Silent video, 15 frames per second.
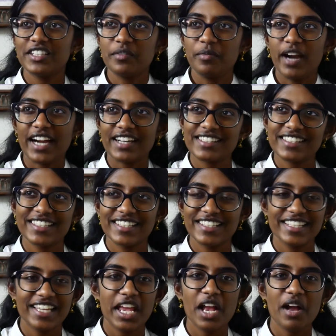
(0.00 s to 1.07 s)
in the practice is
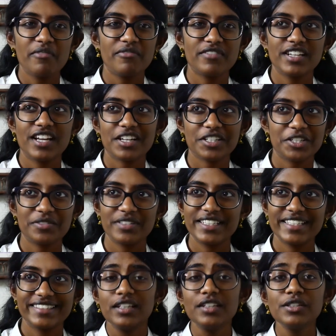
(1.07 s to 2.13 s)
sticking up for Dr.
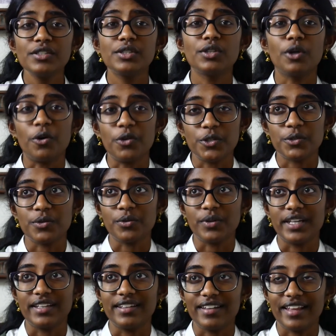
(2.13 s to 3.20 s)
Reed. They're so
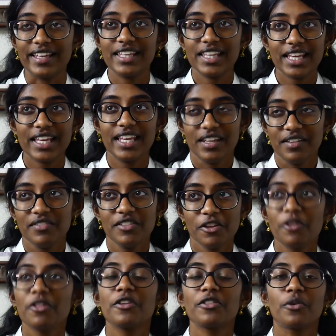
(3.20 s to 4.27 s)
sweet. Like, even
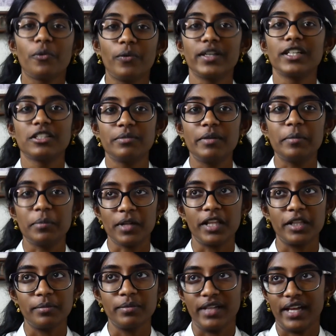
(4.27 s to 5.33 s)
though they're the weirdest people
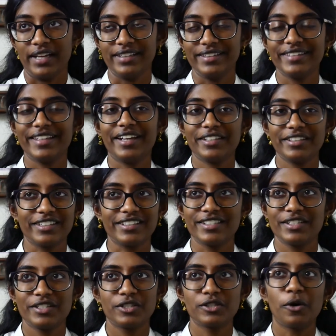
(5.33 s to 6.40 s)
on the planet, they are
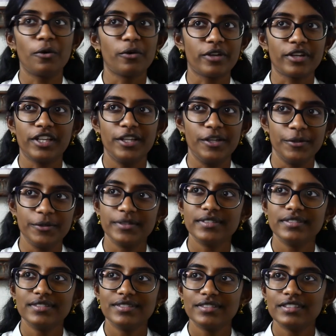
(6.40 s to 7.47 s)
just so cute
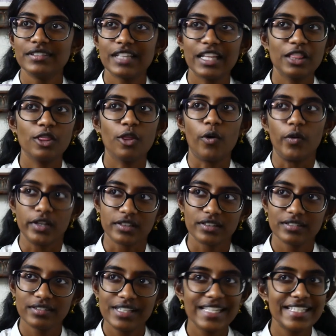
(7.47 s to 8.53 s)
and
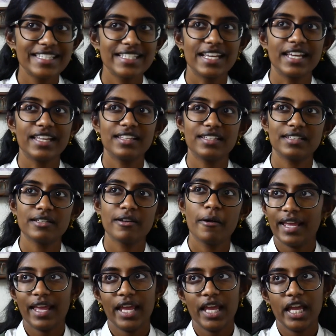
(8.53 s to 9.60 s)
loyal. It's nice.
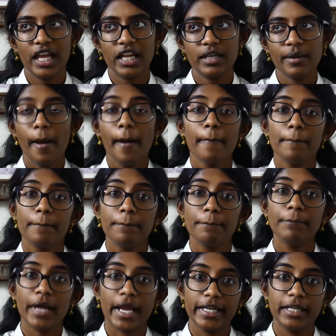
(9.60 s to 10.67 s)
And
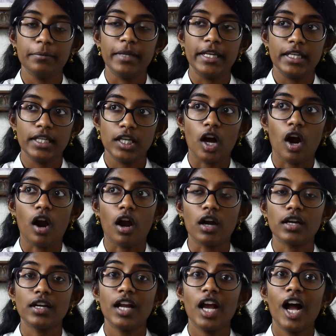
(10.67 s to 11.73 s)
Ben and Mindy
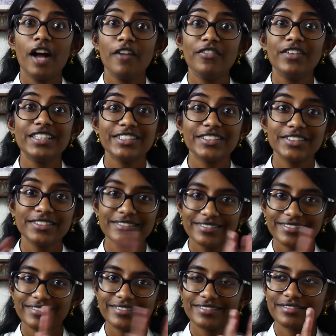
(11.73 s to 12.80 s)
are official.
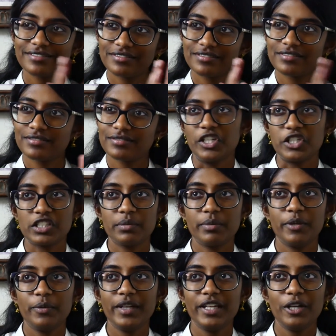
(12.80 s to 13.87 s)
There's the
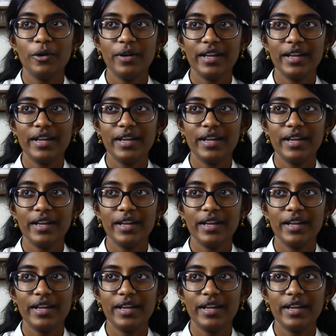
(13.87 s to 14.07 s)
big window